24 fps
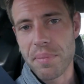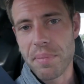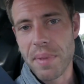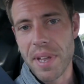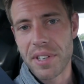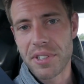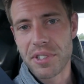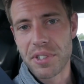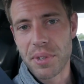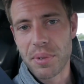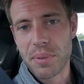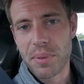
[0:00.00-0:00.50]

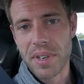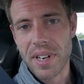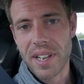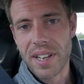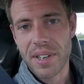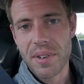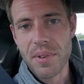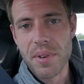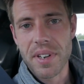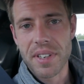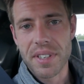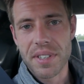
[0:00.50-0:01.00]
make sure we're
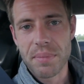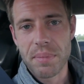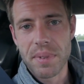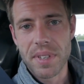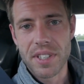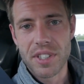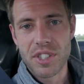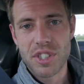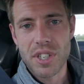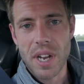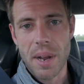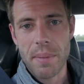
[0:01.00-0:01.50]
not going to
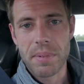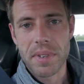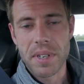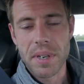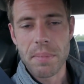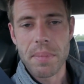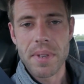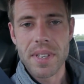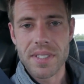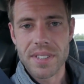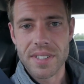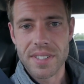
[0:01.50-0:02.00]
be chopped
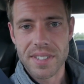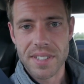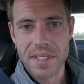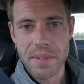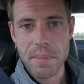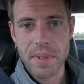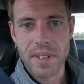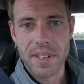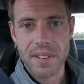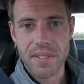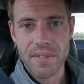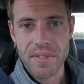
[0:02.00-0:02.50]
into pieces in the
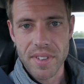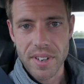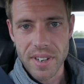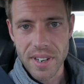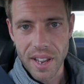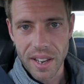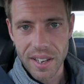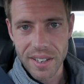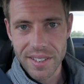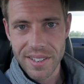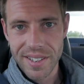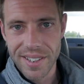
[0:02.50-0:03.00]
middle of the
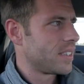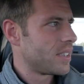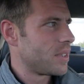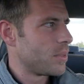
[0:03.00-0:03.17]
night.